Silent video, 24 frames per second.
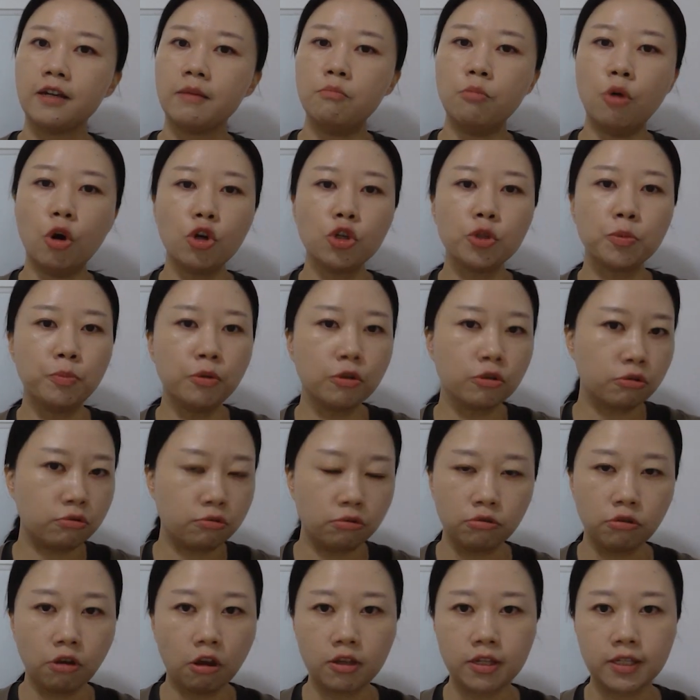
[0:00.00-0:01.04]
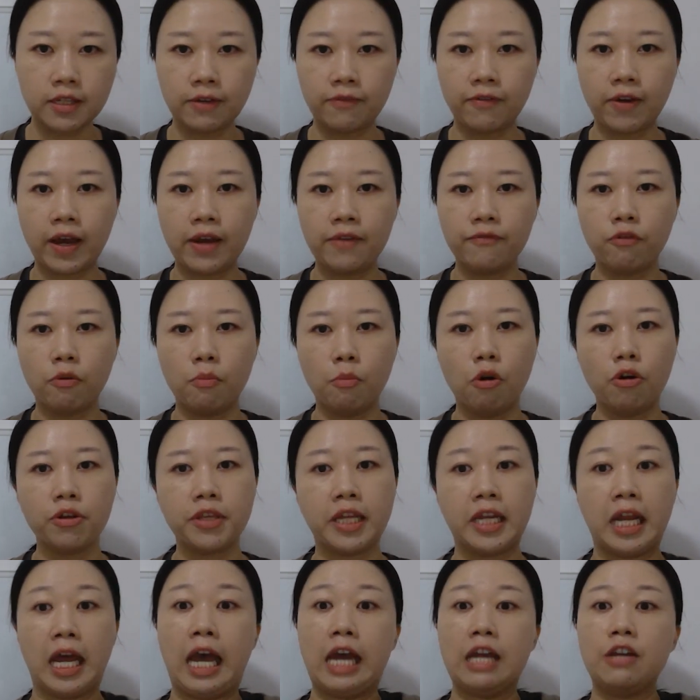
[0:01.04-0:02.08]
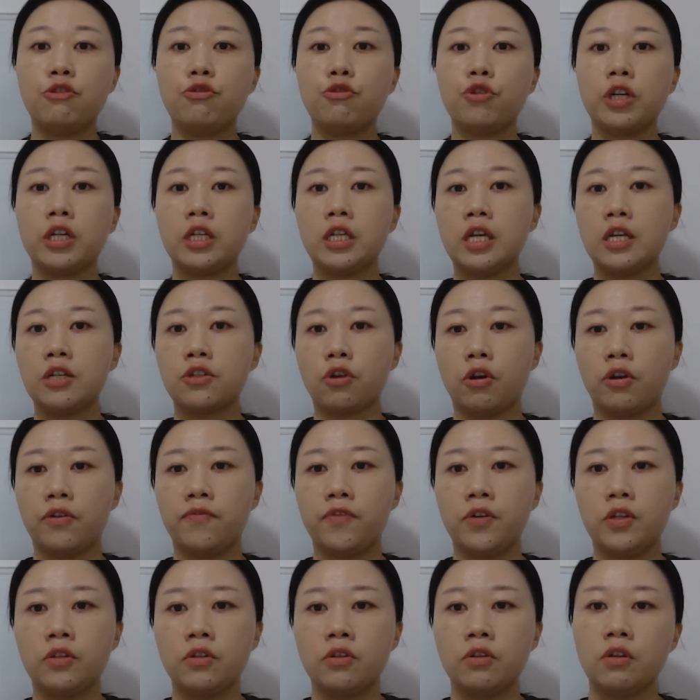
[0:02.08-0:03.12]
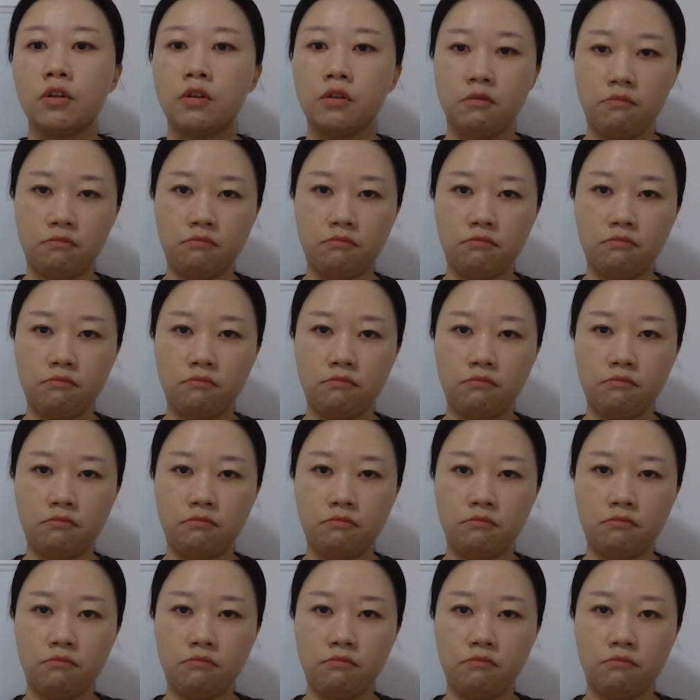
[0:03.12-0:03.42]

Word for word: Most books do not survive for more than 100 years or even